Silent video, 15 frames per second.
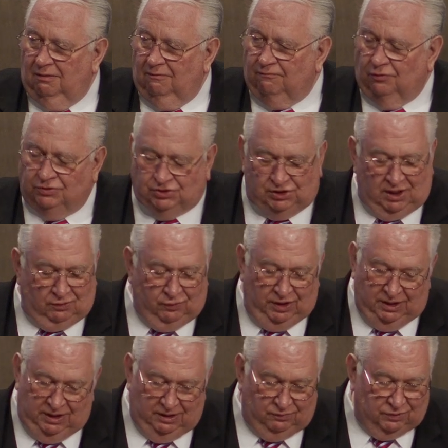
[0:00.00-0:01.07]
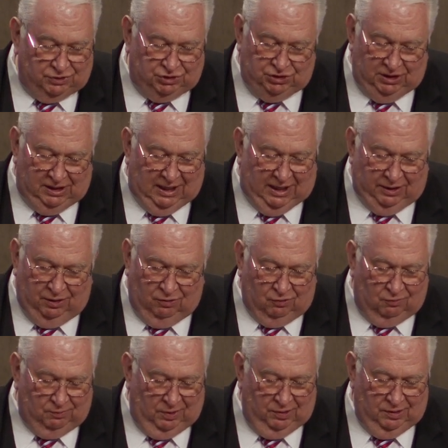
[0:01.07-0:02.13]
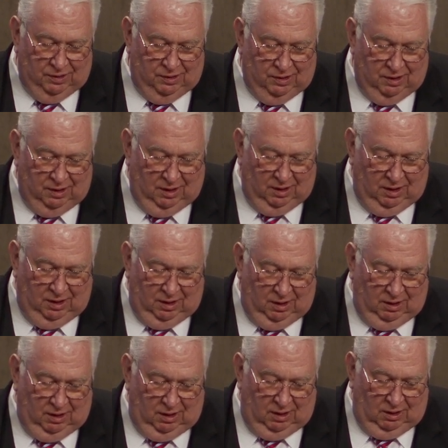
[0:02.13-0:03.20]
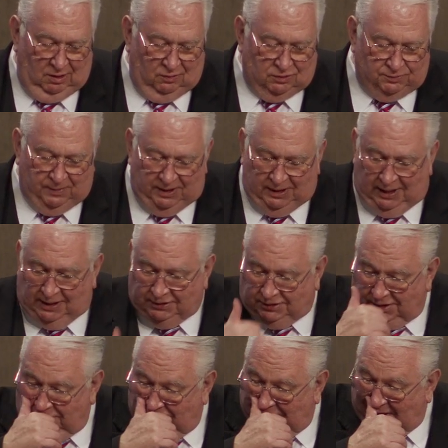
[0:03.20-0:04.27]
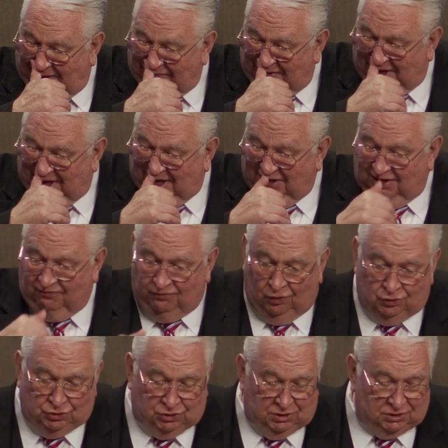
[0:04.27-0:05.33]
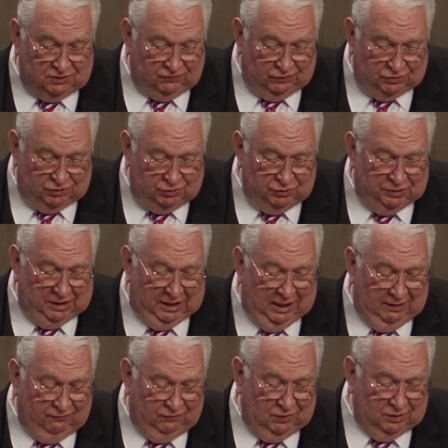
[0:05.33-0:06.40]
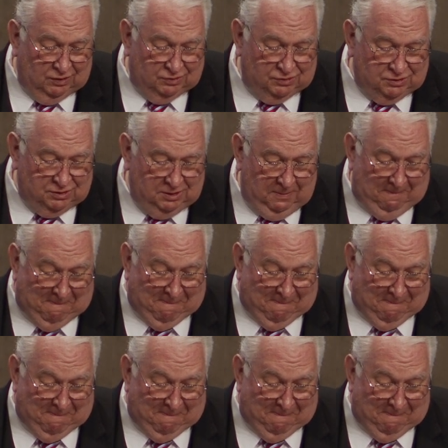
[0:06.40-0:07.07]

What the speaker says: First thing we did when she got home was my dad said, "We haven't had devotions for 2.5 years.